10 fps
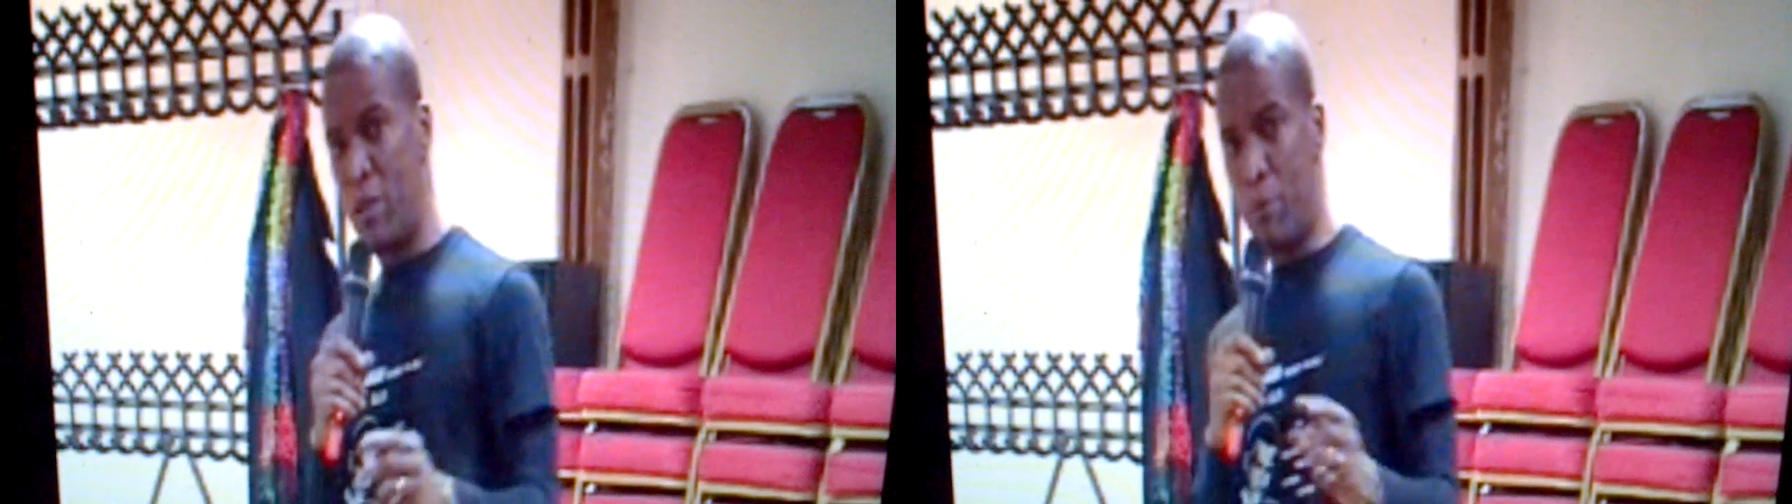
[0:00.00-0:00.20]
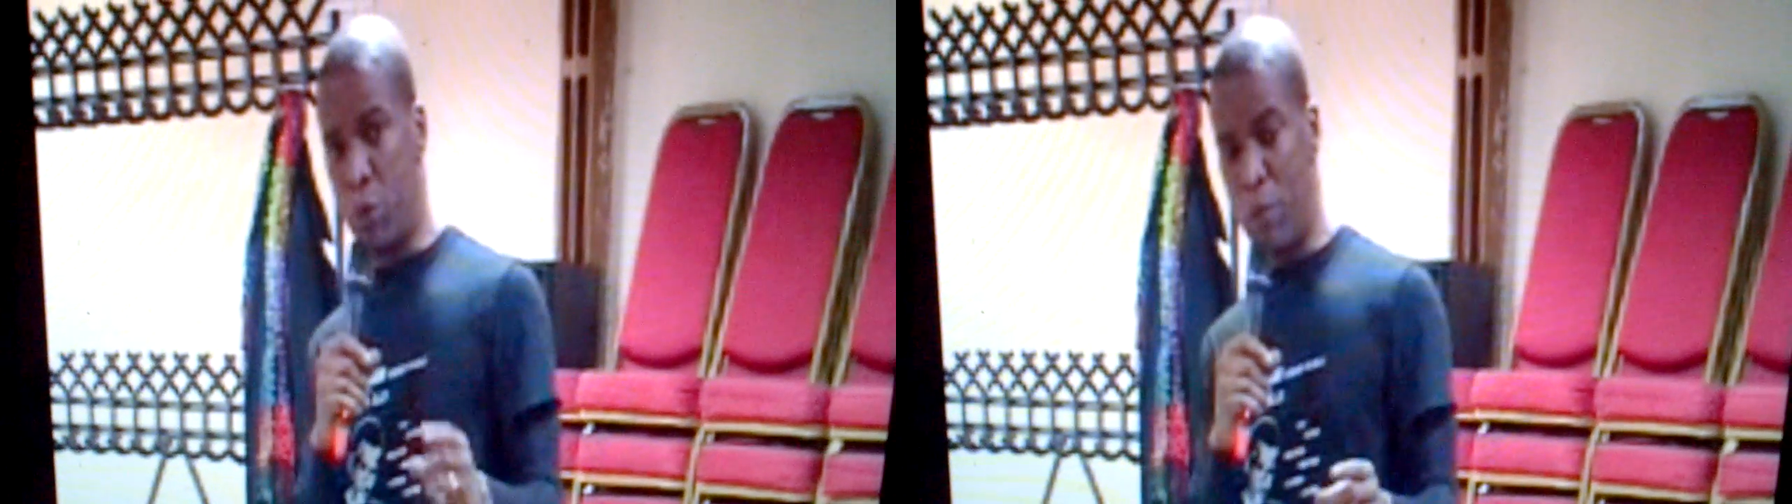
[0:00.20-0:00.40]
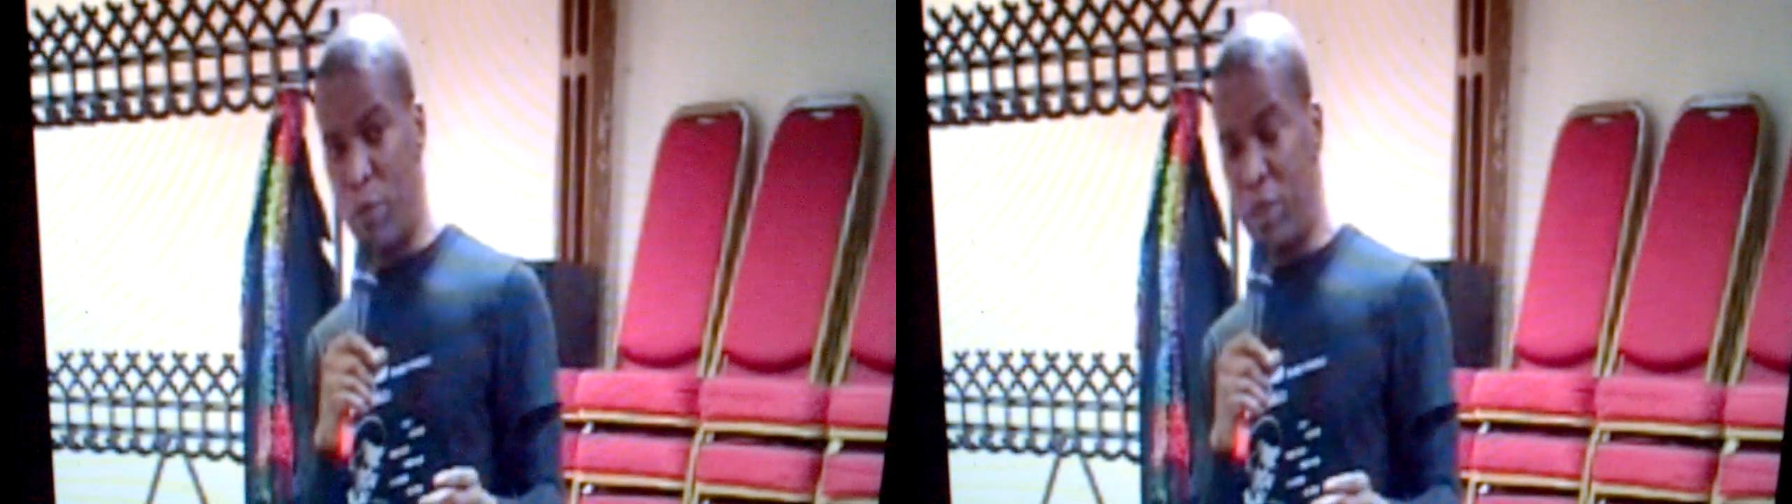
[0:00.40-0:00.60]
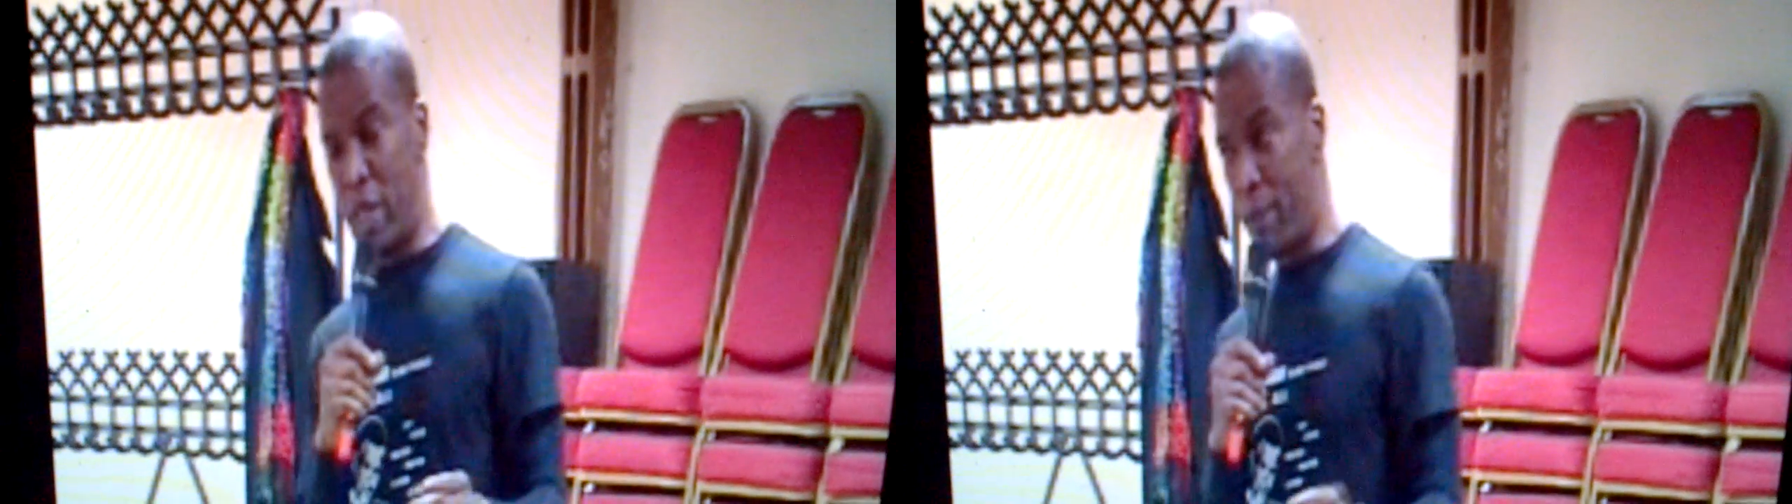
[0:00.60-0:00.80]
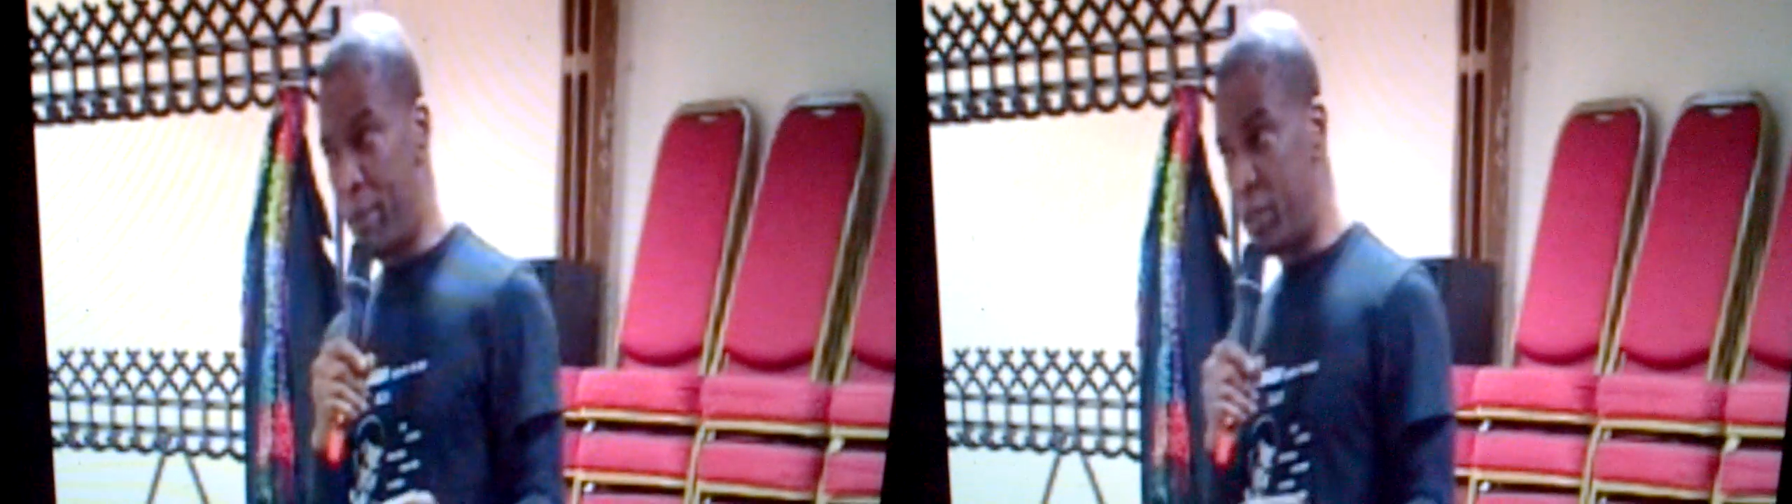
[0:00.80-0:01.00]
the problem with
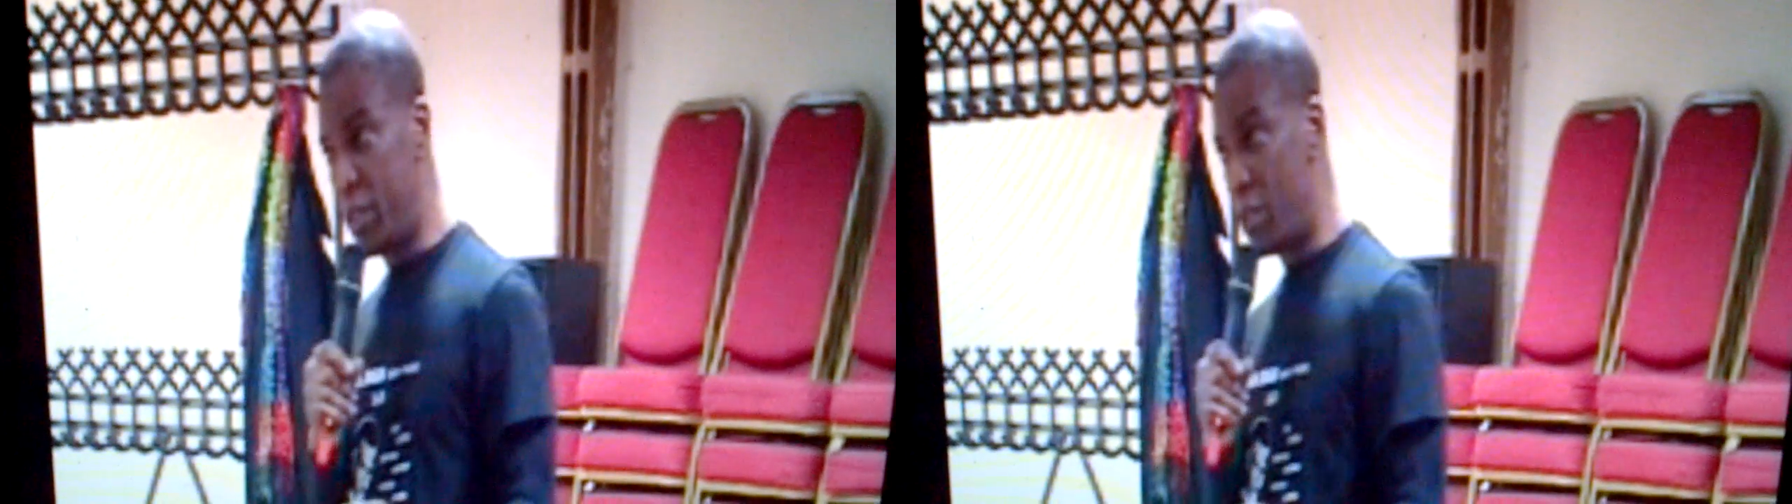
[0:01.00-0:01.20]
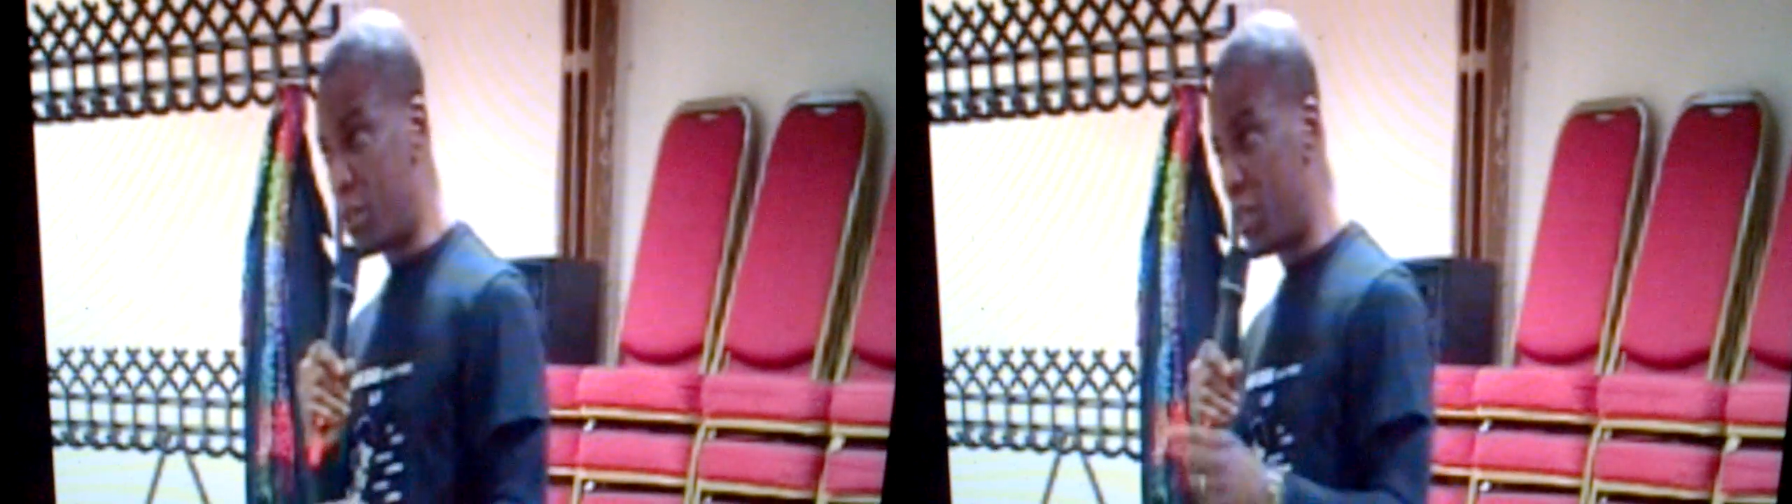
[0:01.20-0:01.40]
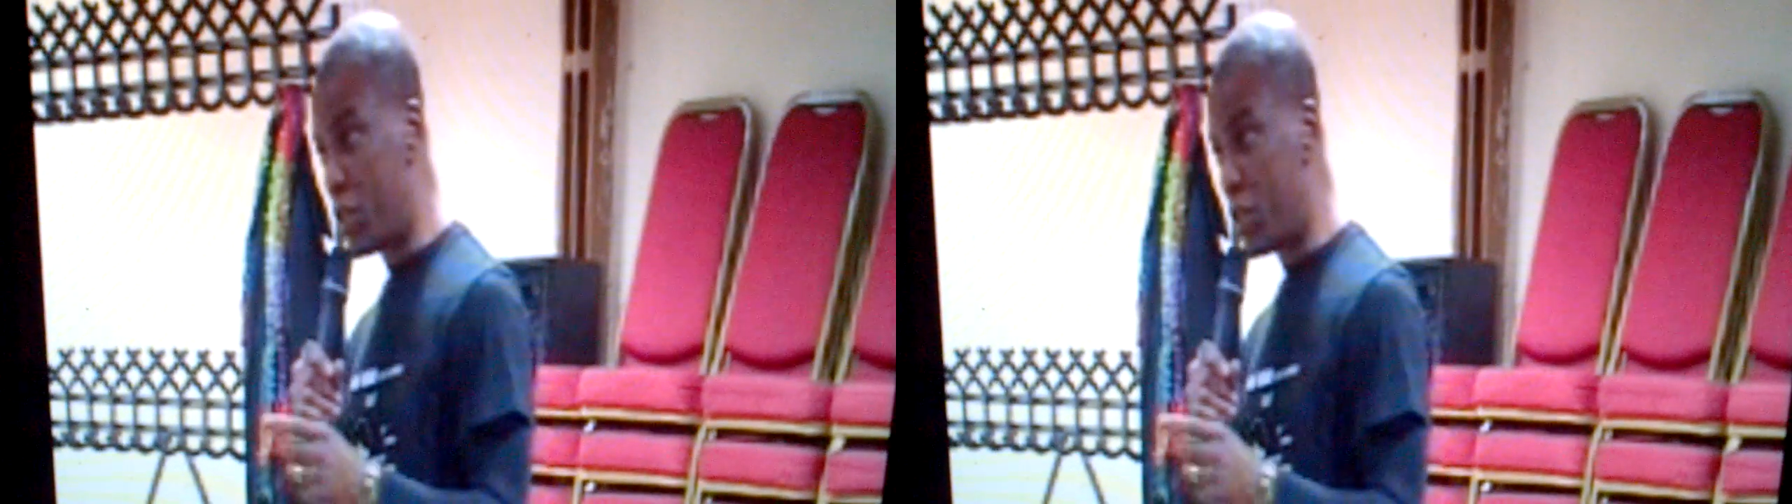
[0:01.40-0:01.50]
the IPCC